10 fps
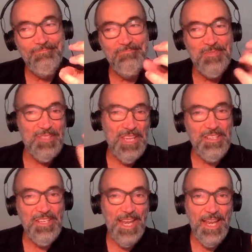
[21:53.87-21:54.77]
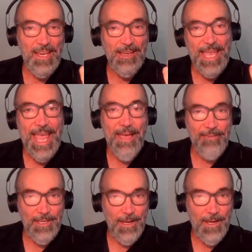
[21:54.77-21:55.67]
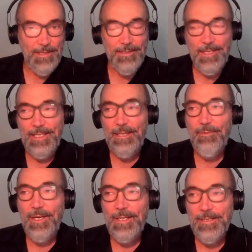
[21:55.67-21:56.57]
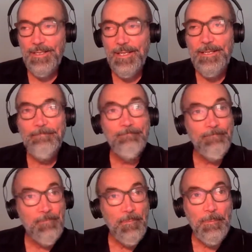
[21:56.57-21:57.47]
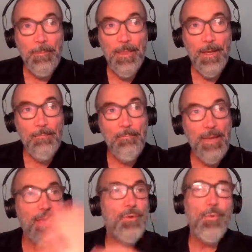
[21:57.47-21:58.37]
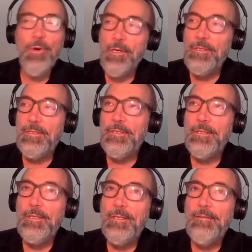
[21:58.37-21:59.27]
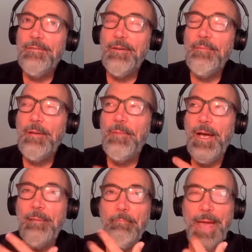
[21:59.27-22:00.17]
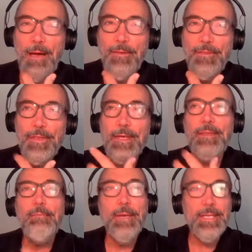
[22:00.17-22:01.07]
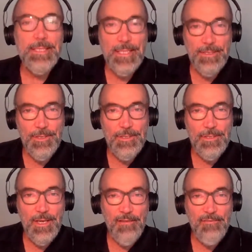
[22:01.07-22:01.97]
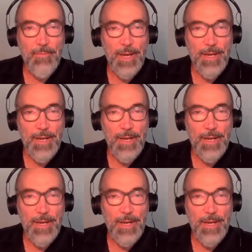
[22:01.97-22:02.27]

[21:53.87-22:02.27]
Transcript: Sunday caveat, and it was, may the words from my mouth and the meditations of my